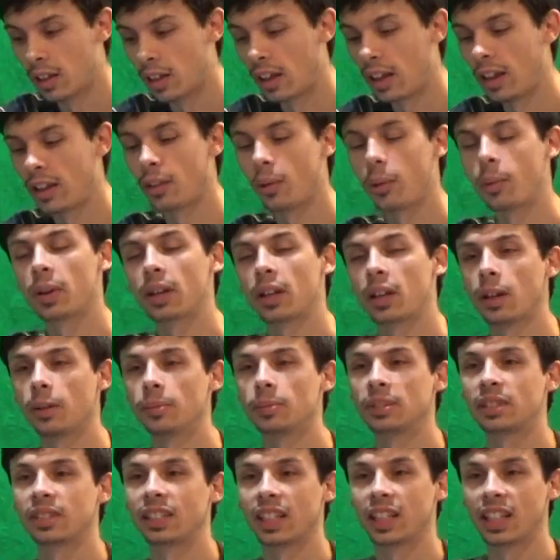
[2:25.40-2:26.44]
And when it
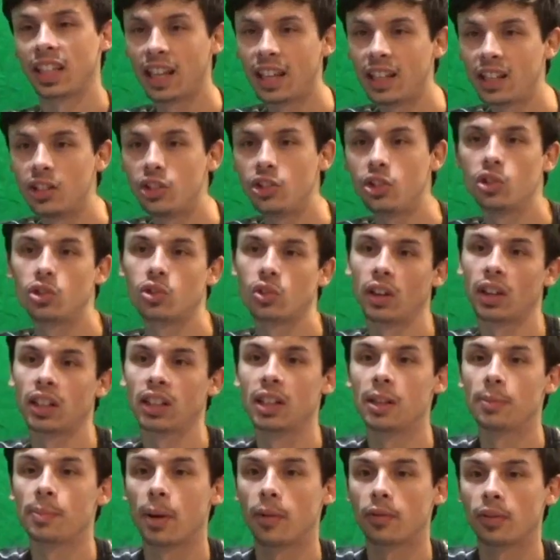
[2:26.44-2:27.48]
comes to kids, you try to
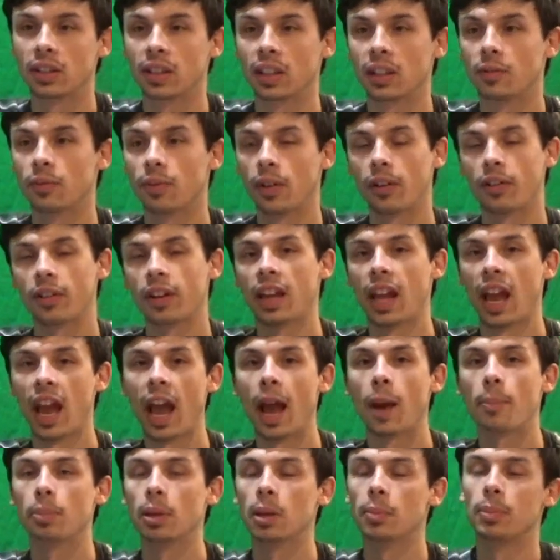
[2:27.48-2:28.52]
keep everything very
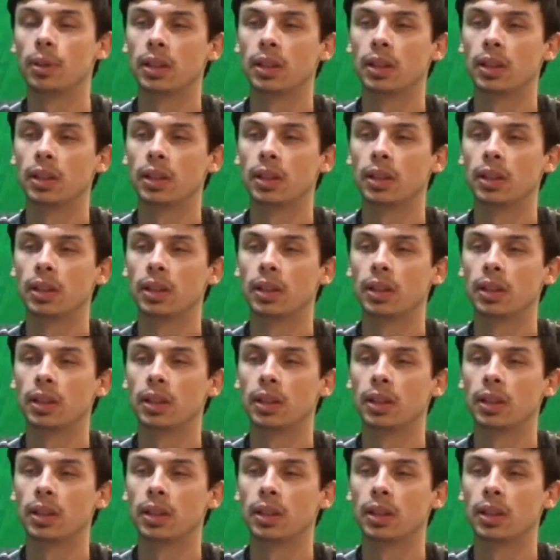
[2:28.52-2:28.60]
happy,